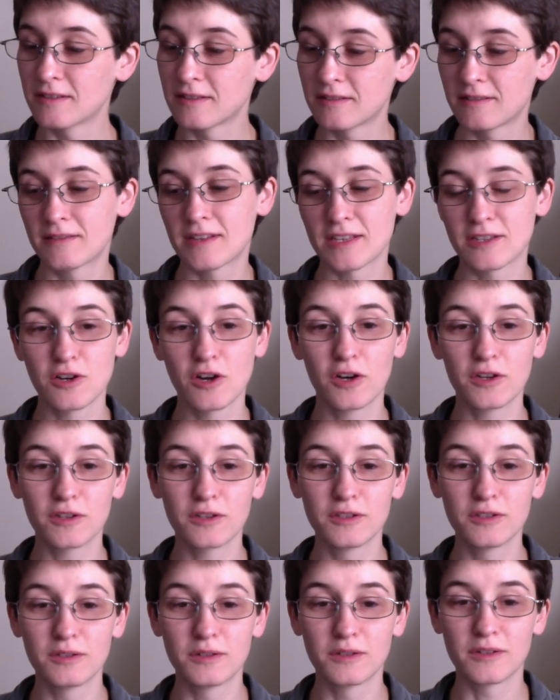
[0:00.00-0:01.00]
that's hot
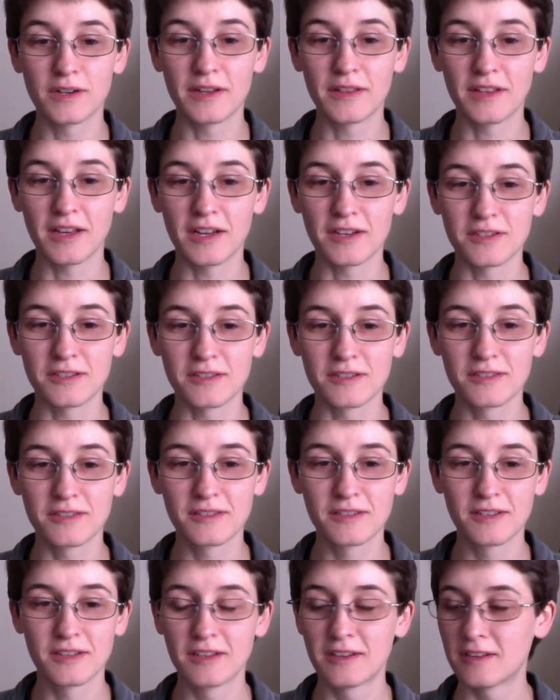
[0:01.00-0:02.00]
glue around the
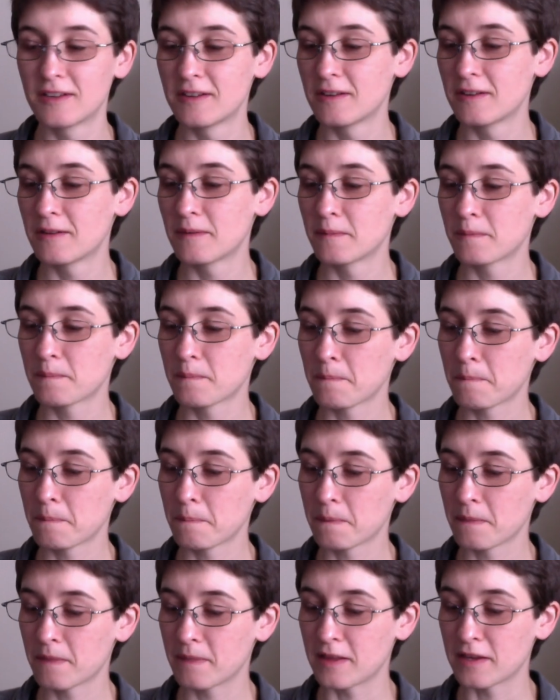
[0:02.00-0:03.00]
edges.
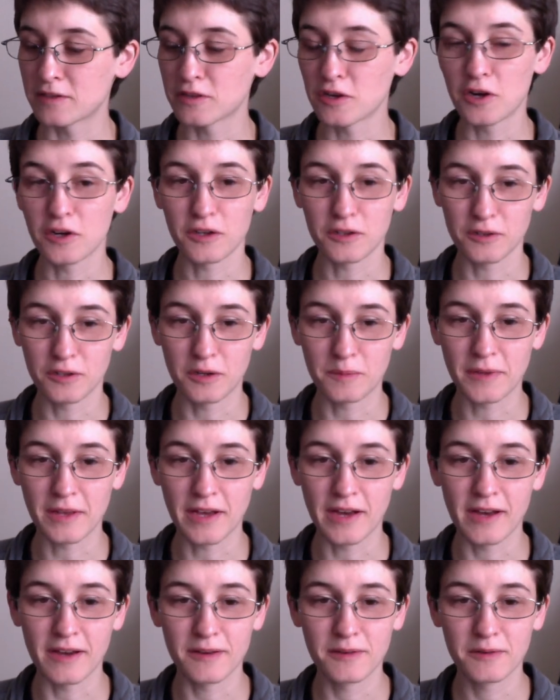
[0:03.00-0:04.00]
And that's hot glue up
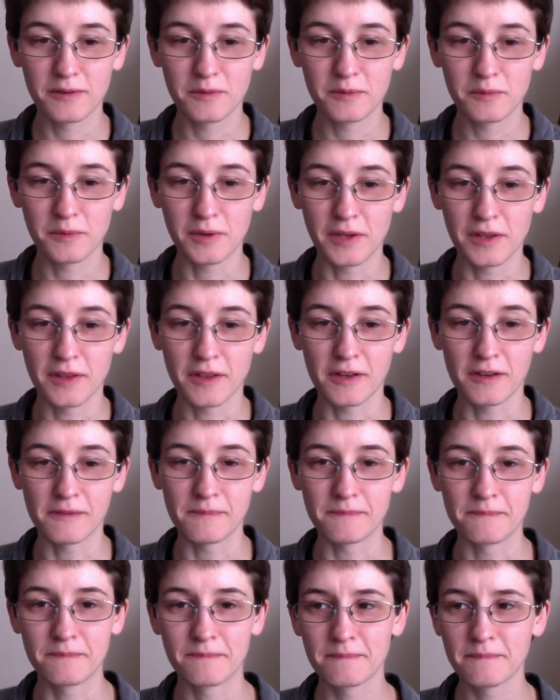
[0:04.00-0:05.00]
there with,
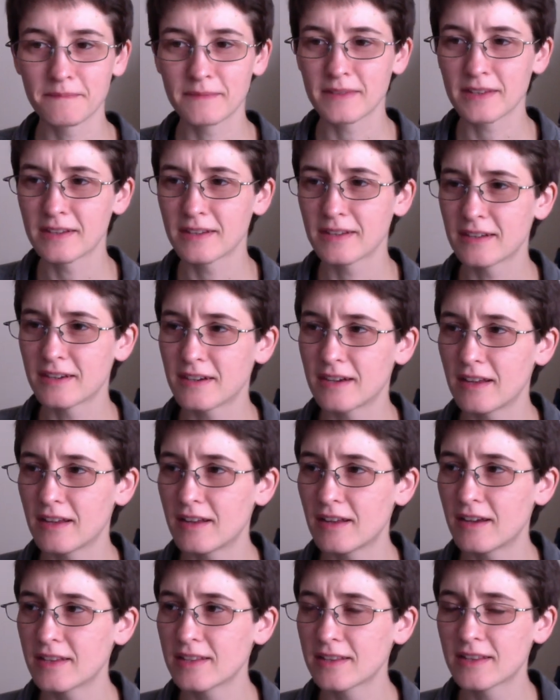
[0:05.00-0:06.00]
they're
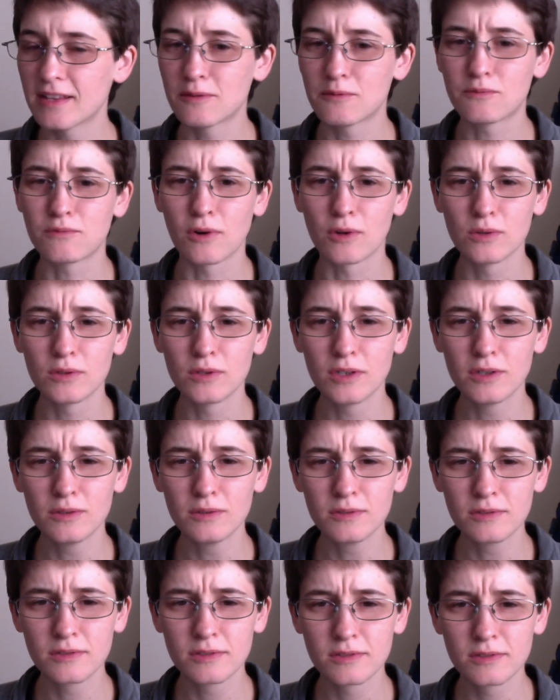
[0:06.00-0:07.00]

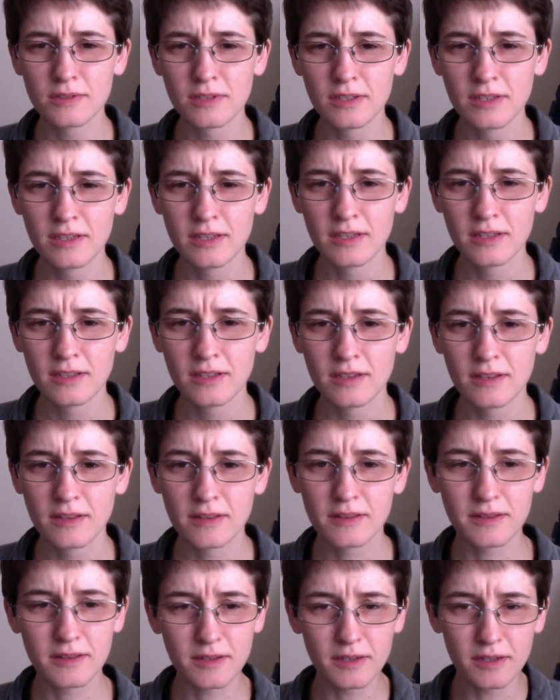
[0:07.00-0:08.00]
Rolos?
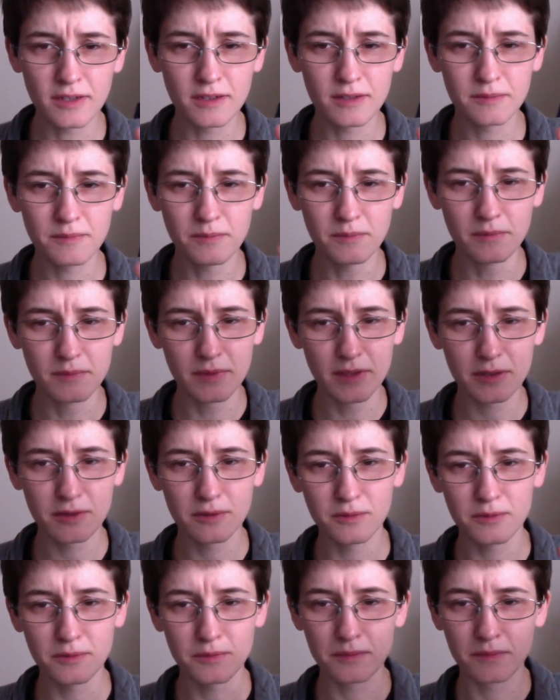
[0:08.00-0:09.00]
The
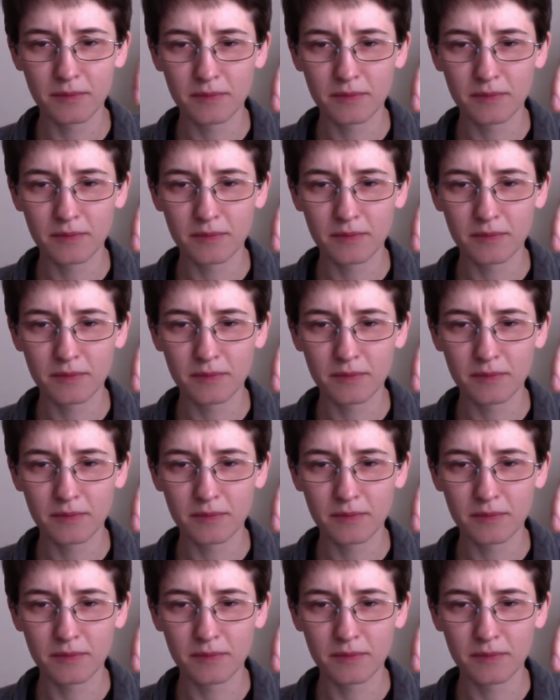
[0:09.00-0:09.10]
little